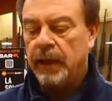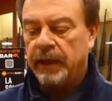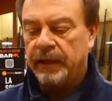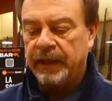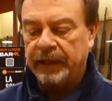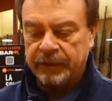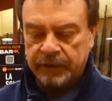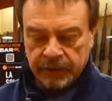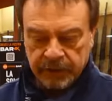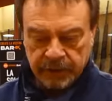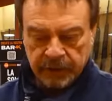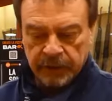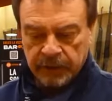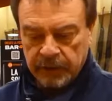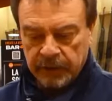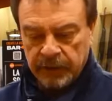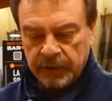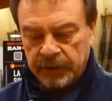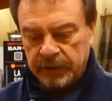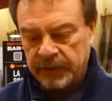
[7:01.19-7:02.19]
that
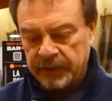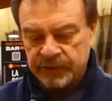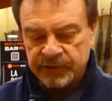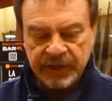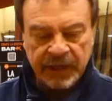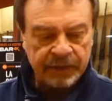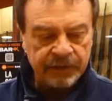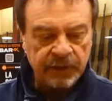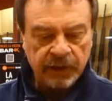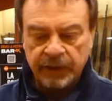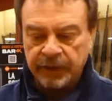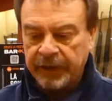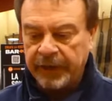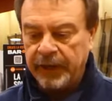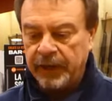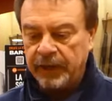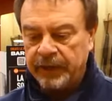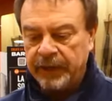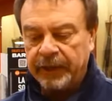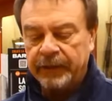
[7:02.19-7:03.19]
uh, the standard
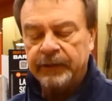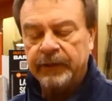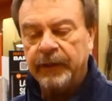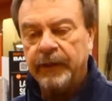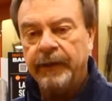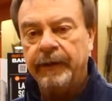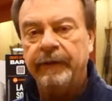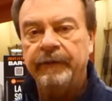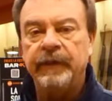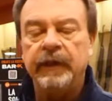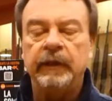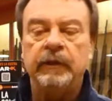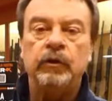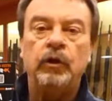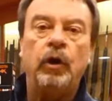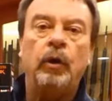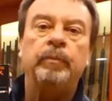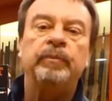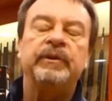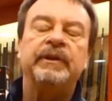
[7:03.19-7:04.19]
rail that uh, the
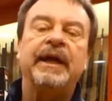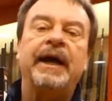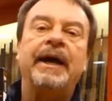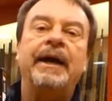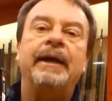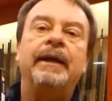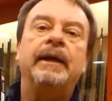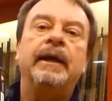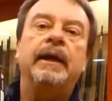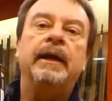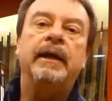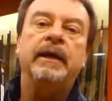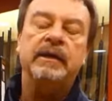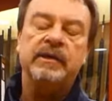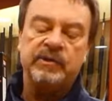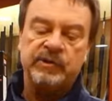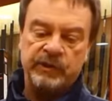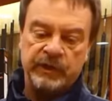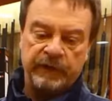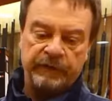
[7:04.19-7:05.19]
Droptine
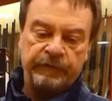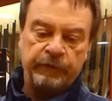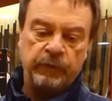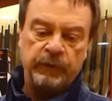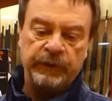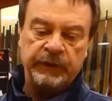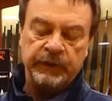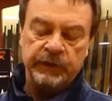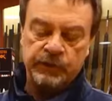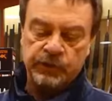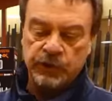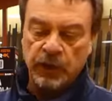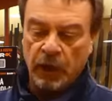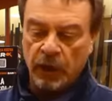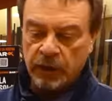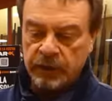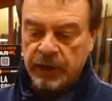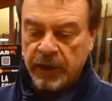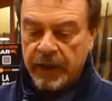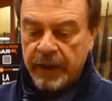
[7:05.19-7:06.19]
has uh, for in
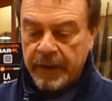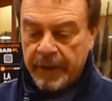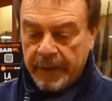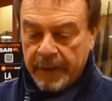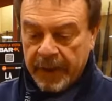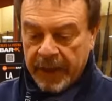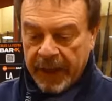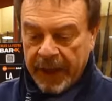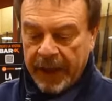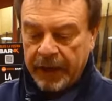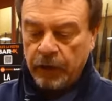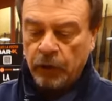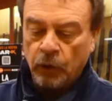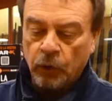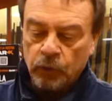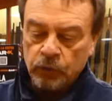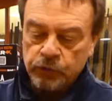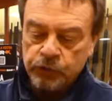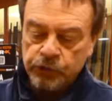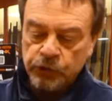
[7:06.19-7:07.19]
stock and
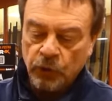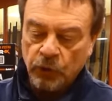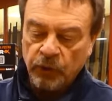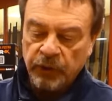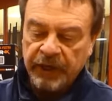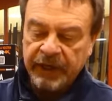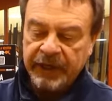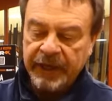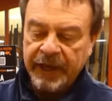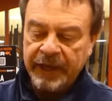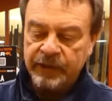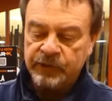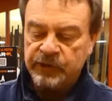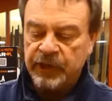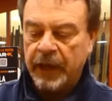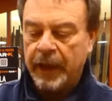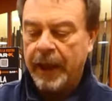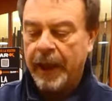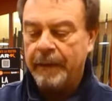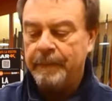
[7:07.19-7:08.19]
also it has
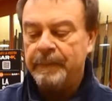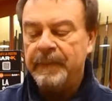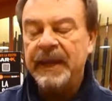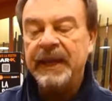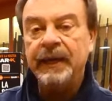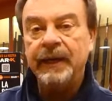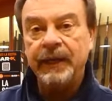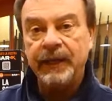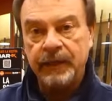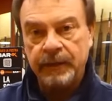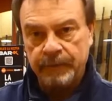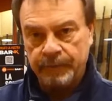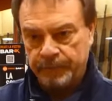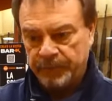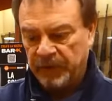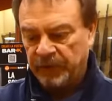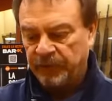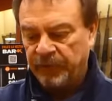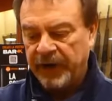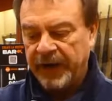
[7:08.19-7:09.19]
a, a mini
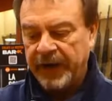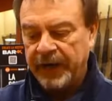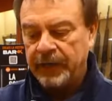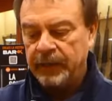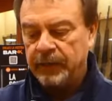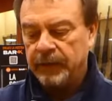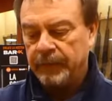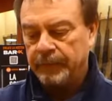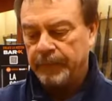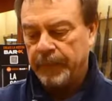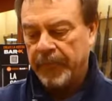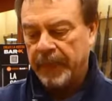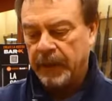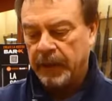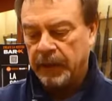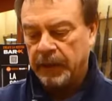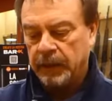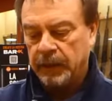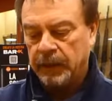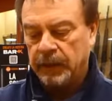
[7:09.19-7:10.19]
rail,
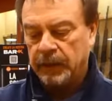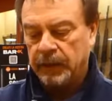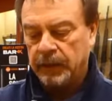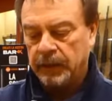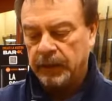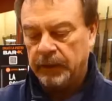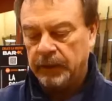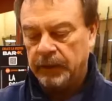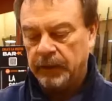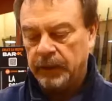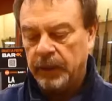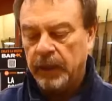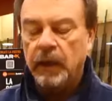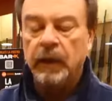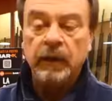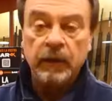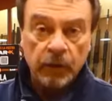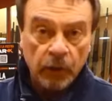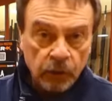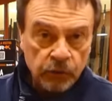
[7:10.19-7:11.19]

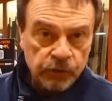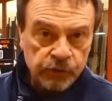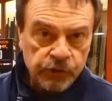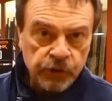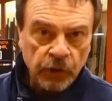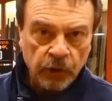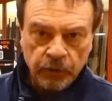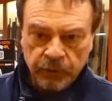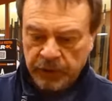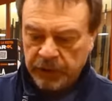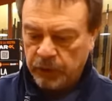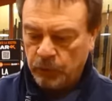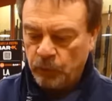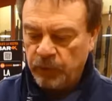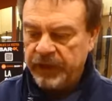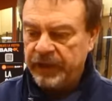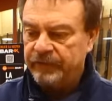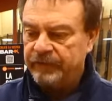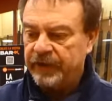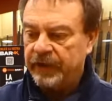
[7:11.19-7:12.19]
uh, also a
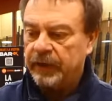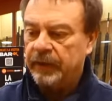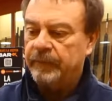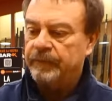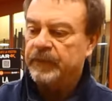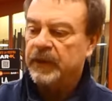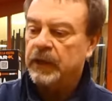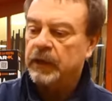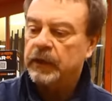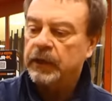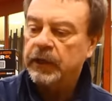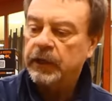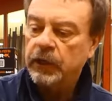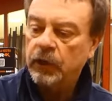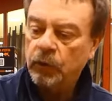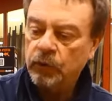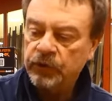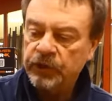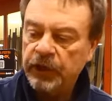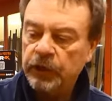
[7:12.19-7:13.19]
weaver, in
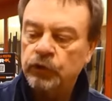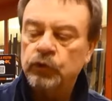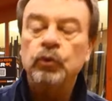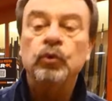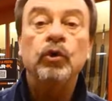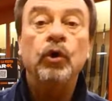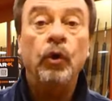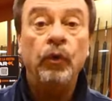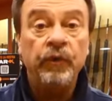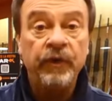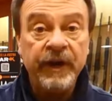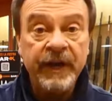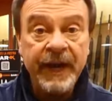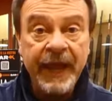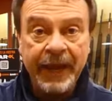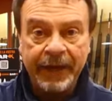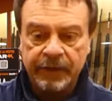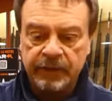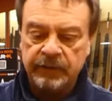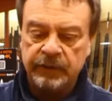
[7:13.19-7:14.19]
order to
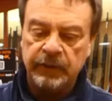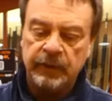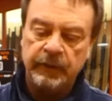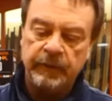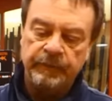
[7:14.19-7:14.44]
connect